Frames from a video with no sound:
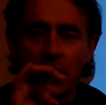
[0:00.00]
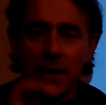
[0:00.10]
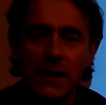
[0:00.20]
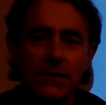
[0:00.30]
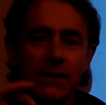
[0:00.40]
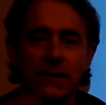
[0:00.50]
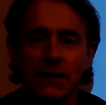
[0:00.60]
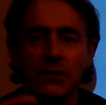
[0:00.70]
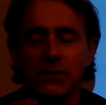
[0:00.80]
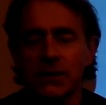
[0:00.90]
Eat the
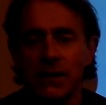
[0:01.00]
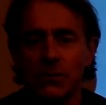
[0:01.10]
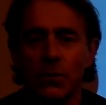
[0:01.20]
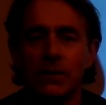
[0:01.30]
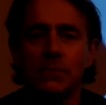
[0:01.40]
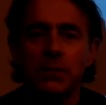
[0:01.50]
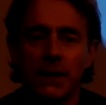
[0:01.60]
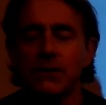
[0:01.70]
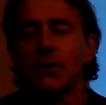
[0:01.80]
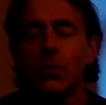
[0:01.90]
nickel-sized one and
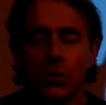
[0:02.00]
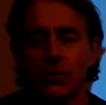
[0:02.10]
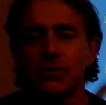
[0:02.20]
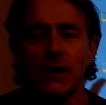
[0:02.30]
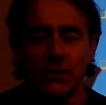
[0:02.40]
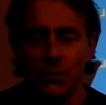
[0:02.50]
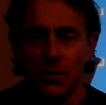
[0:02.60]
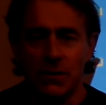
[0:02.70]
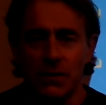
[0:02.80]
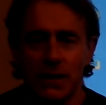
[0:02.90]
plant the quarter-sized
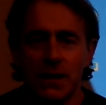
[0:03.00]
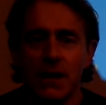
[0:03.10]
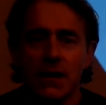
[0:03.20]
one, right?